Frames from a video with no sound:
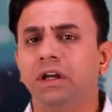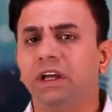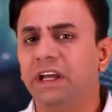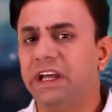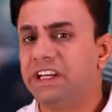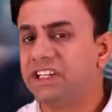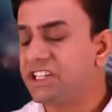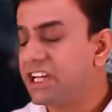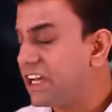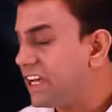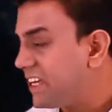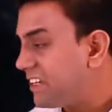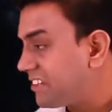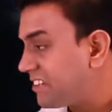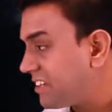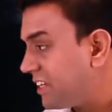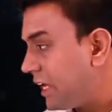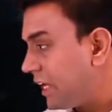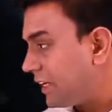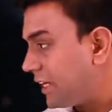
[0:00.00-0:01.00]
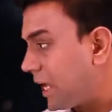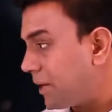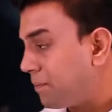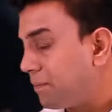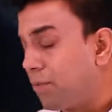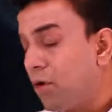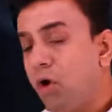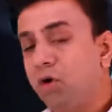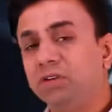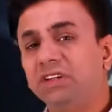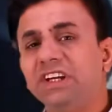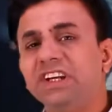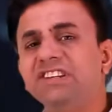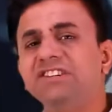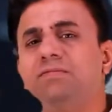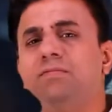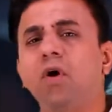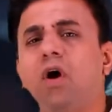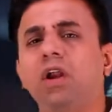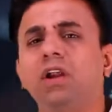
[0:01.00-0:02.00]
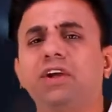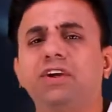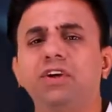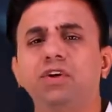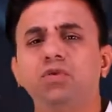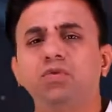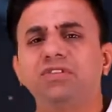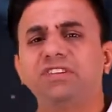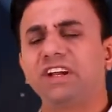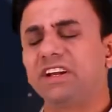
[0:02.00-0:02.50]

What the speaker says: It is that both these molecules,